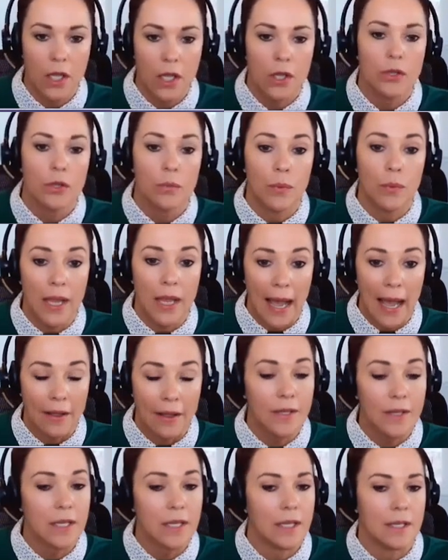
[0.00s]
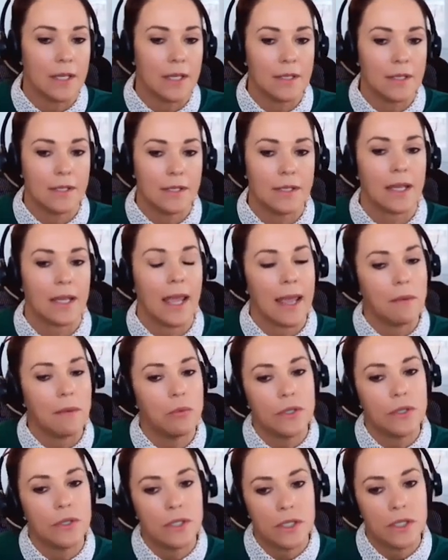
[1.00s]
The reality is that
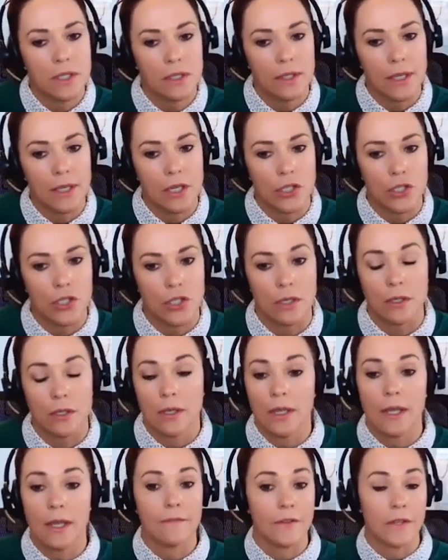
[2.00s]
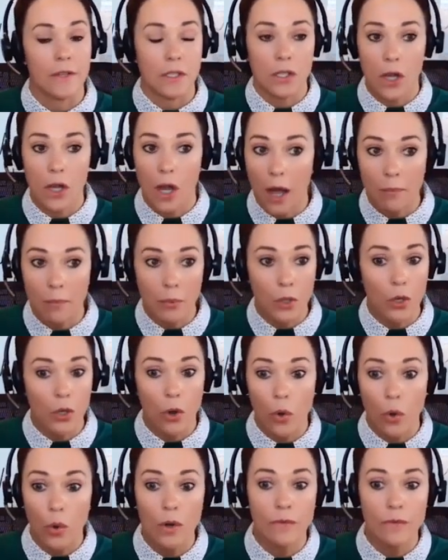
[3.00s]
cable installation, if it's copper
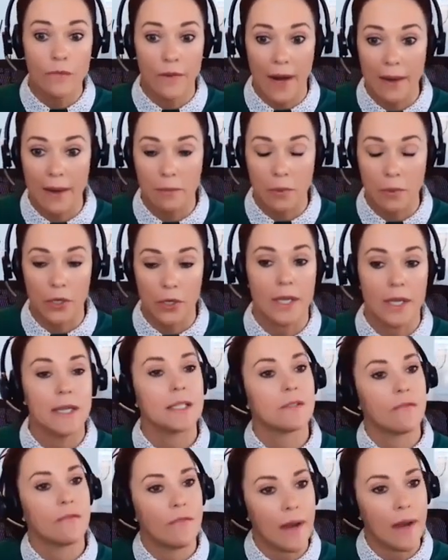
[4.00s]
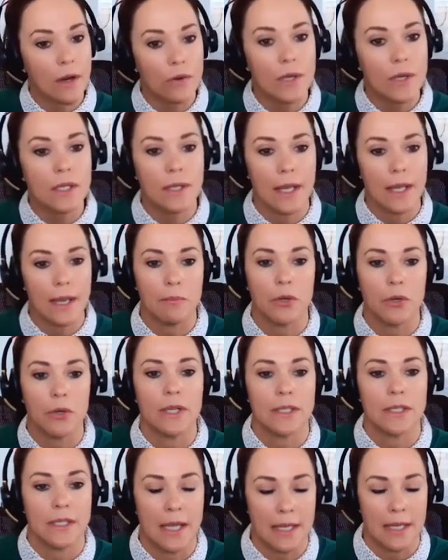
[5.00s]
or fiber, is very
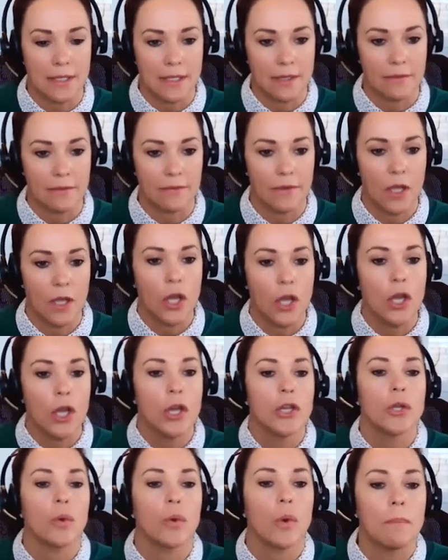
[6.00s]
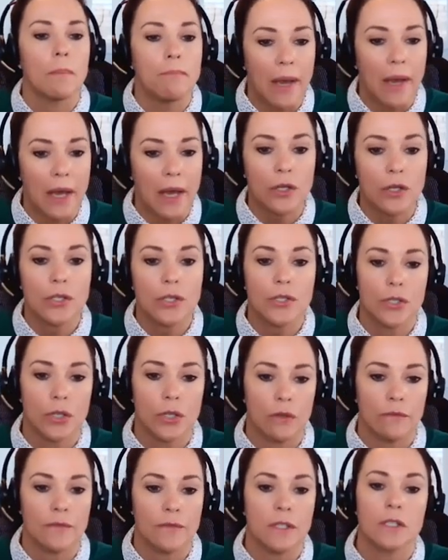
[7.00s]
labor-intensive. You're better
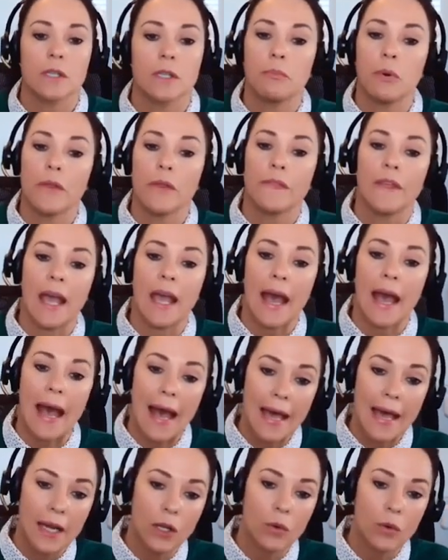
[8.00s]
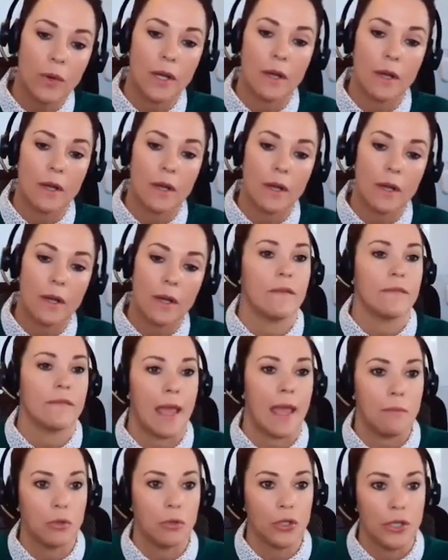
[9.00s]
served to put the adequate amount of
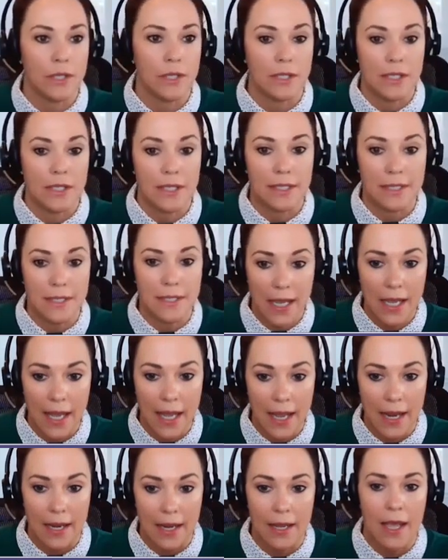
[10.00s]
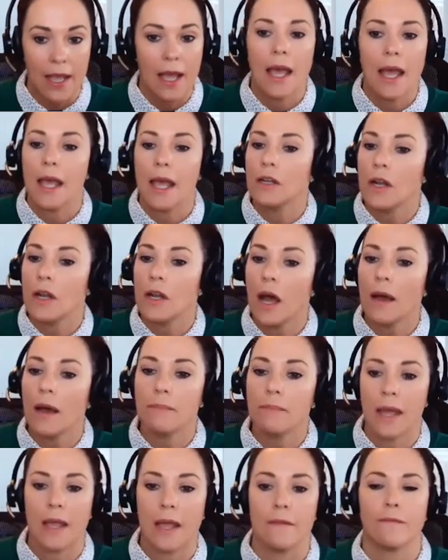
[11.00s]
cable in today and not
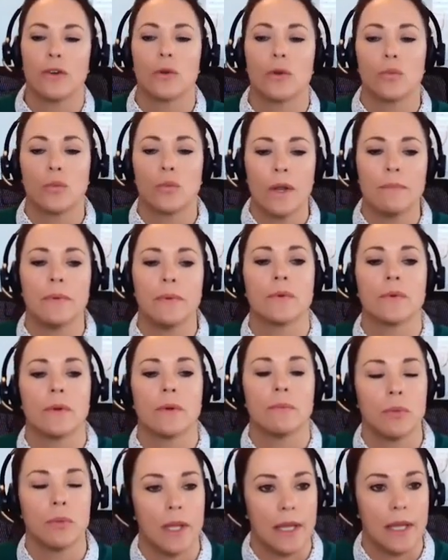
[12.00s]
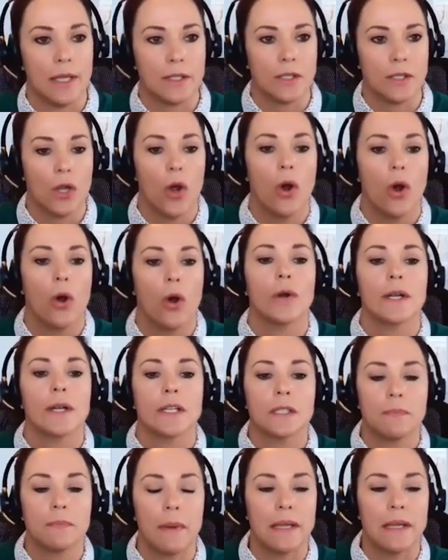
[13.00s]
pay for rip and replace or
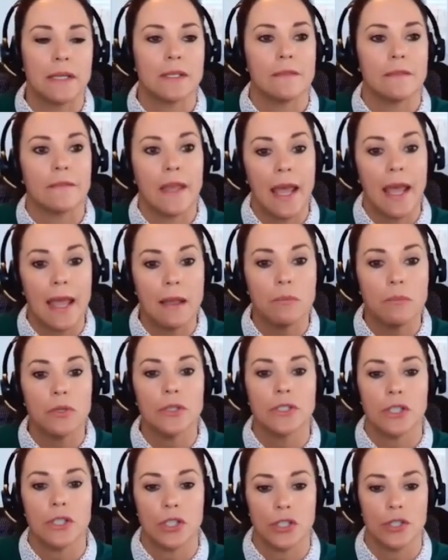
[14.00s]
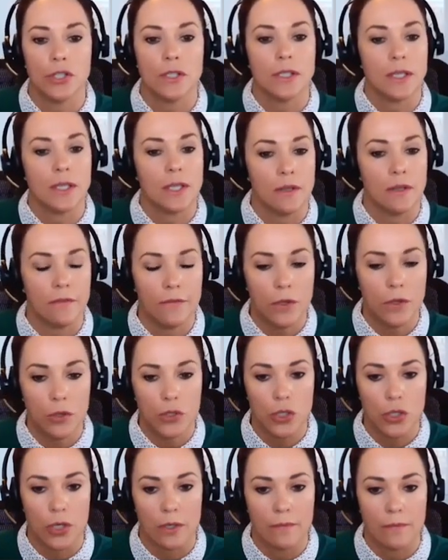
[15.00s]
expensive cable additions in the
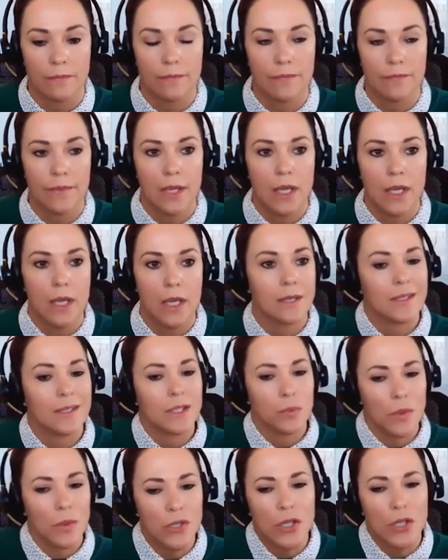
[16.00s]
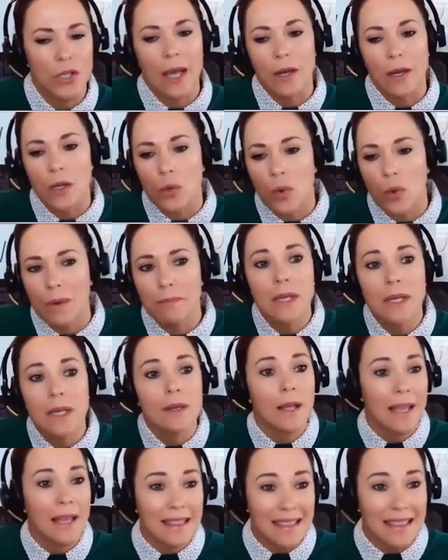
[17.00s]
future. And switching out equipment,
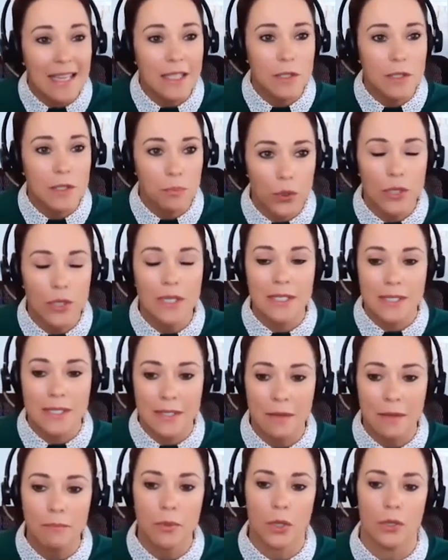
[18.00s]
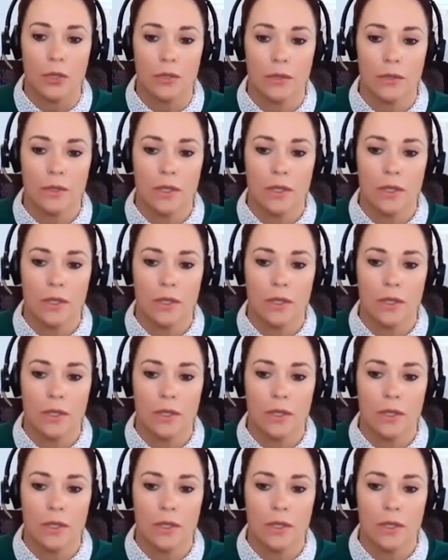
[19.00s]
that's pretty simple.